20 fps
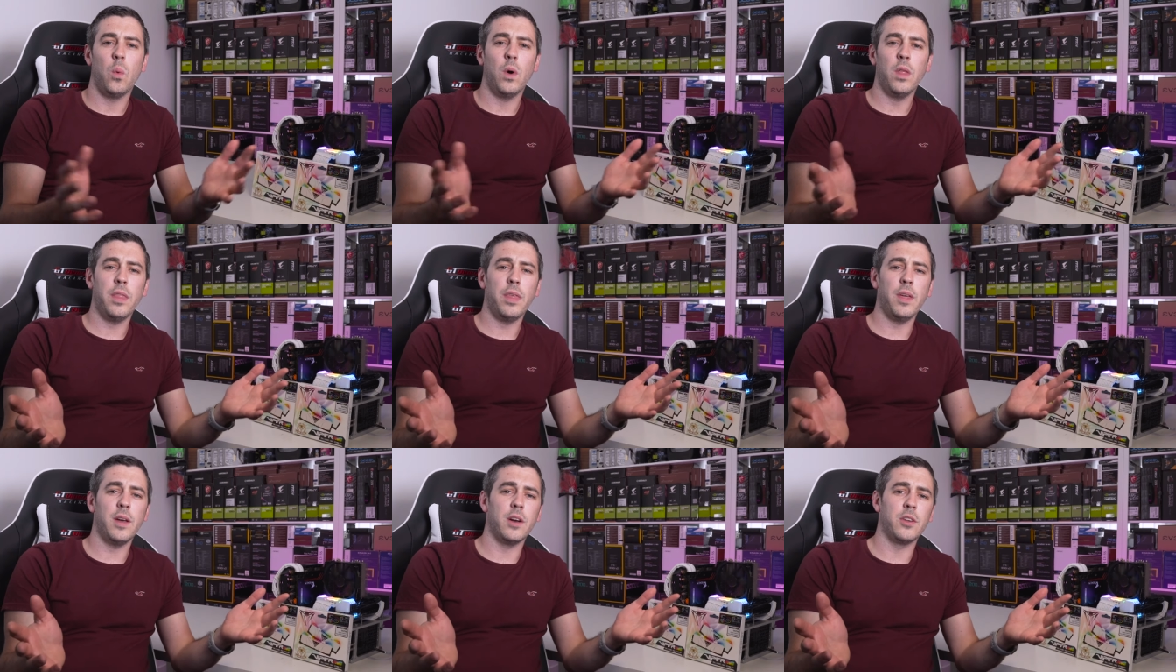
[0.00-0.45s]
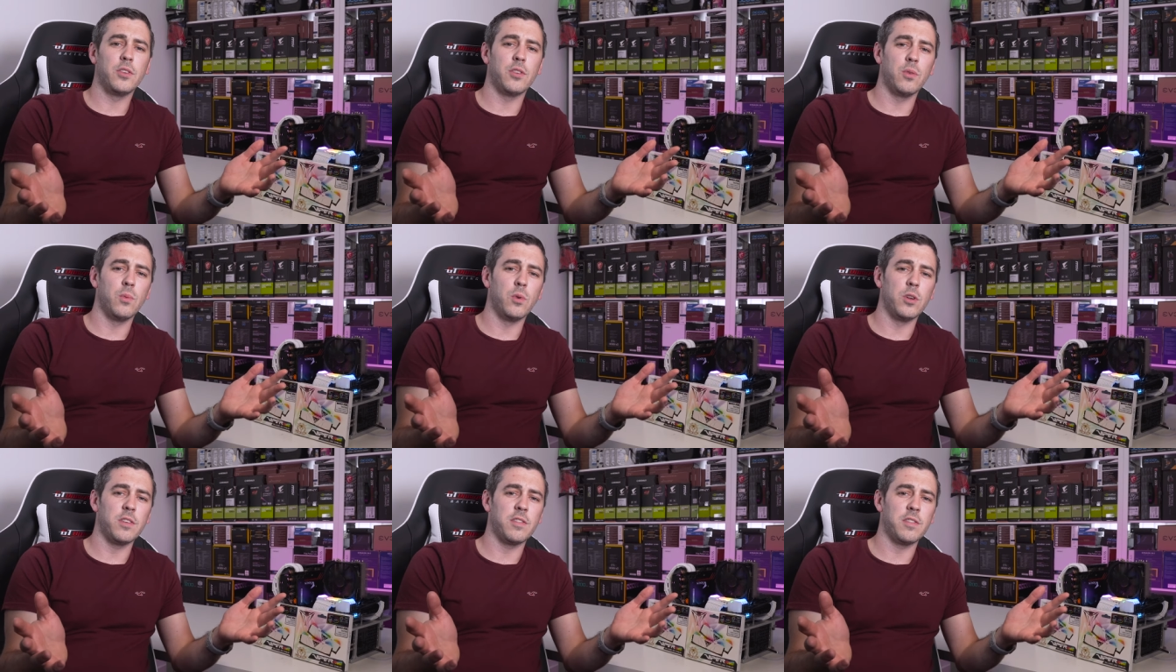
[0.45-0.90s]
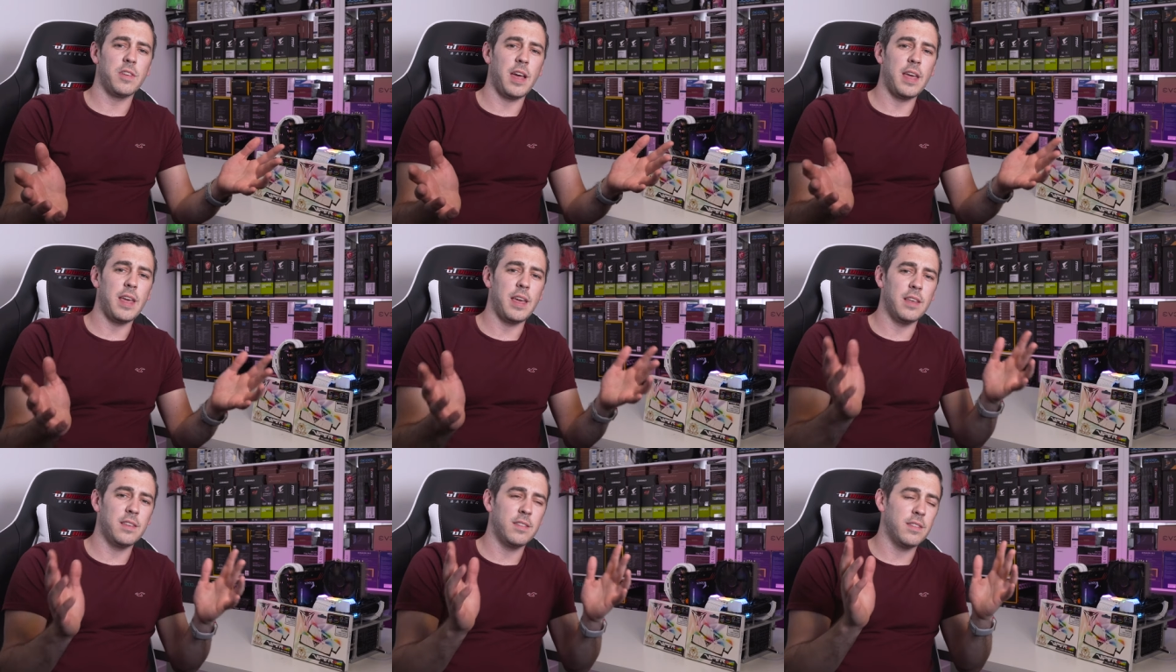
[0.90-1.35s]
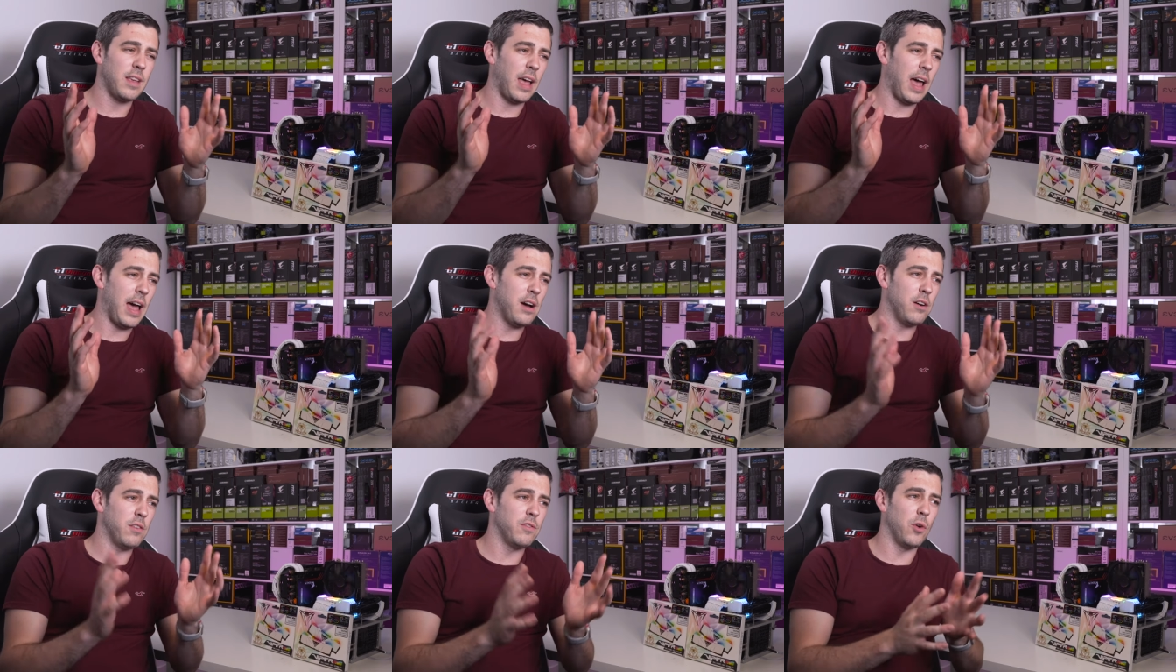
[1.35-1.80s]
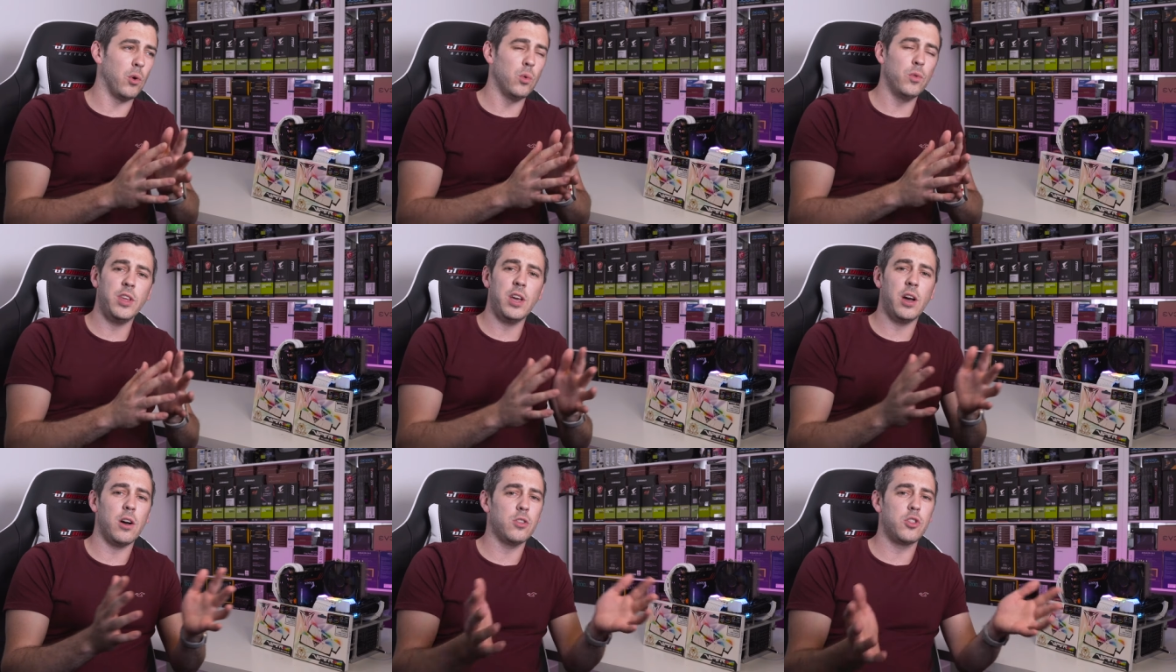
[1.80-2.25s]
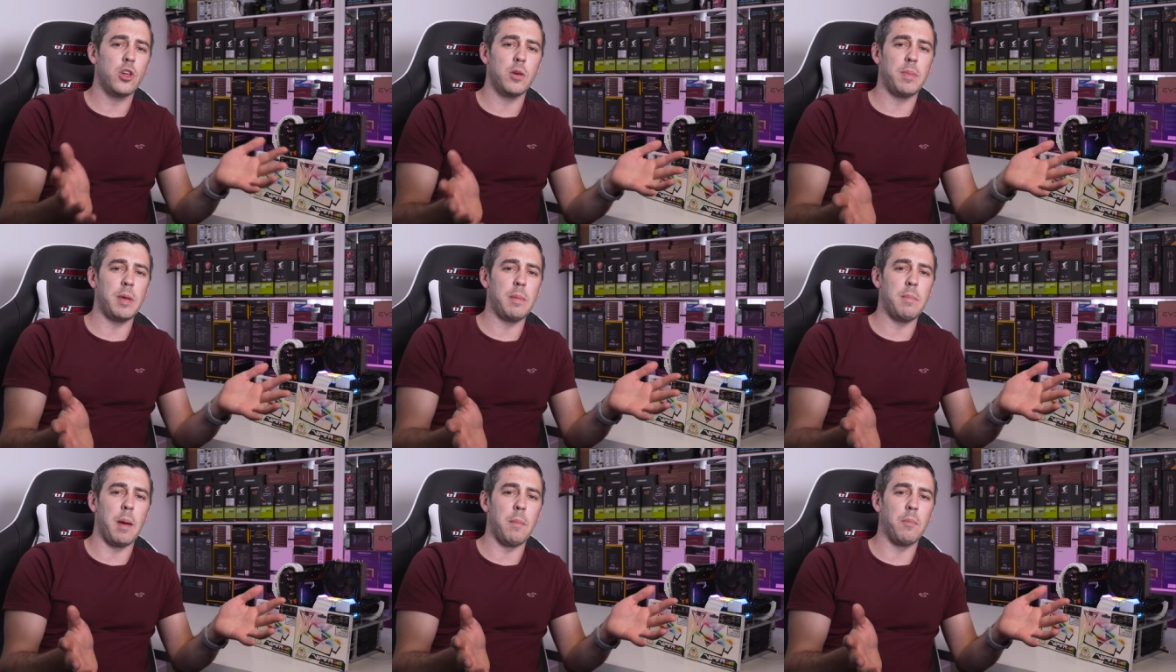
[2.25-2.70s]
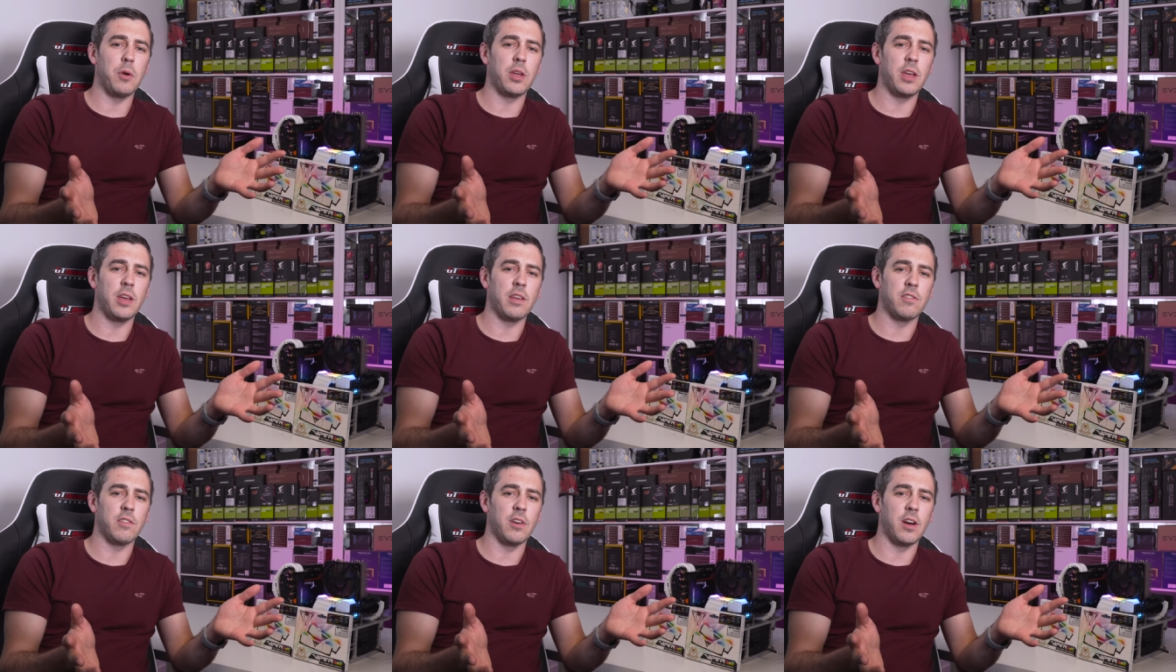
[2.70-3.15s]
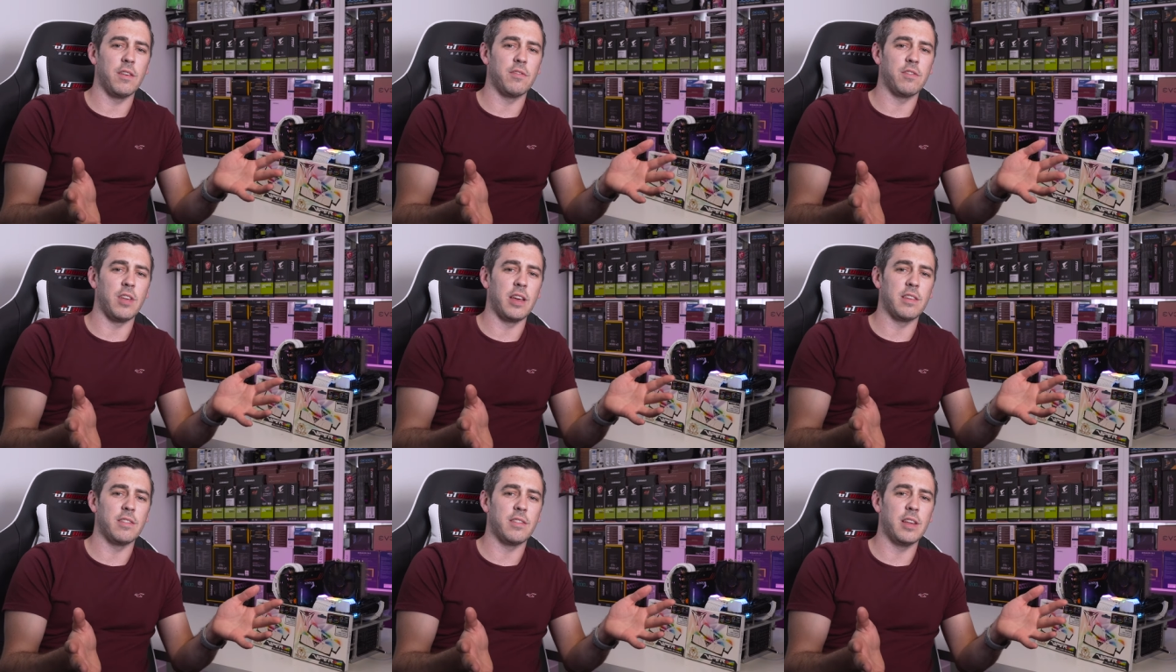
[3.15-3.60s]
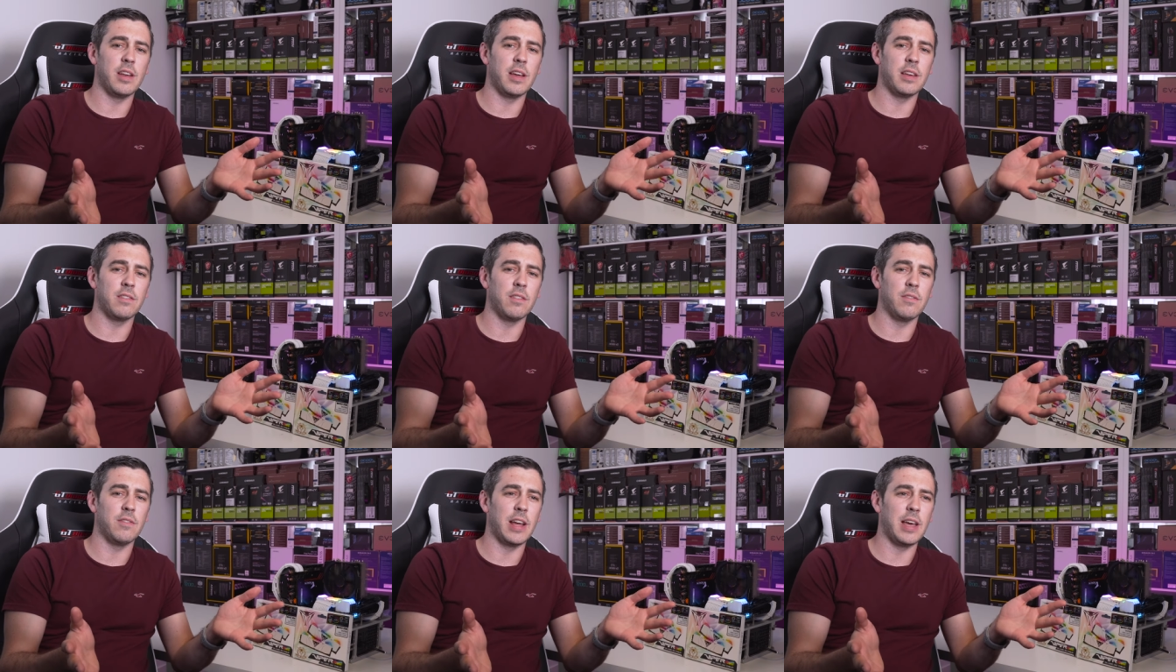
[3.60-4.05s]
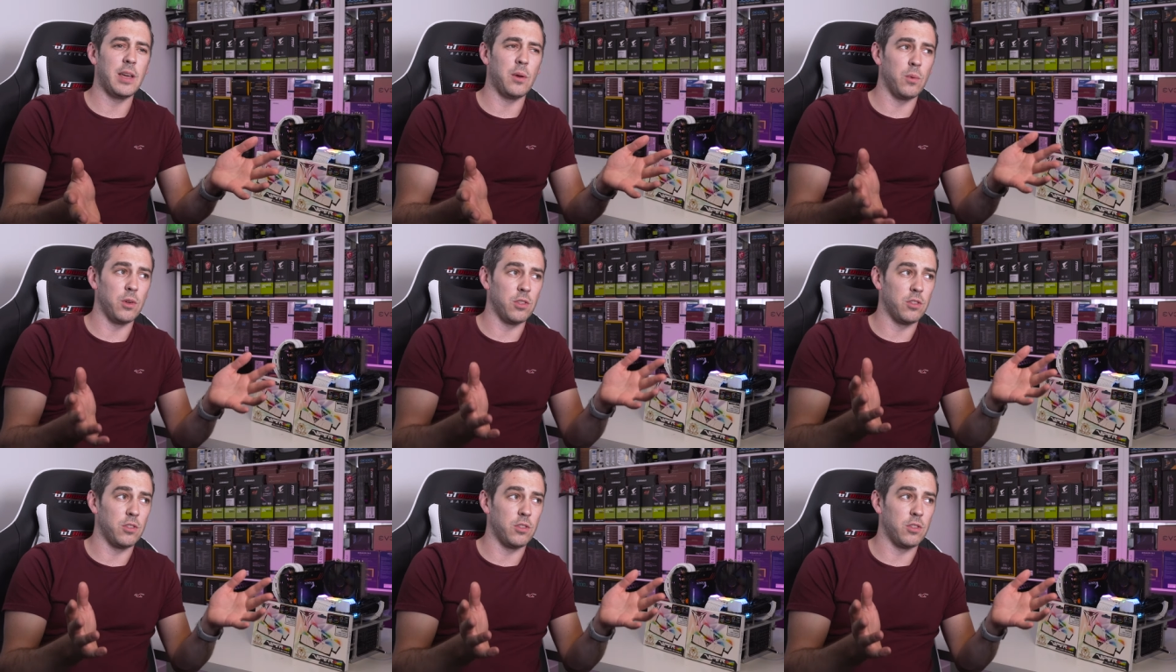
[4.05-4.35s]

One thing I do want to say is out of all the RGB memory kits that I've tested as of late,